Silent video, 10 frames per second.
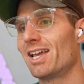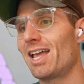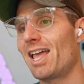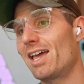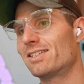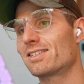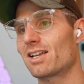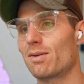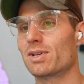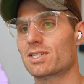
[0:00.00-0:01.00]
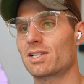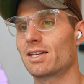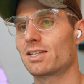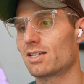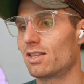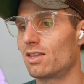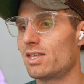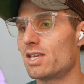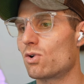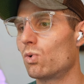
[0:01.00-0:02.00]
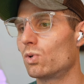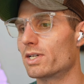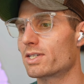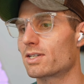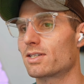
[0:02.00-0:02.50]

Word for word: And I'm going to select the coolest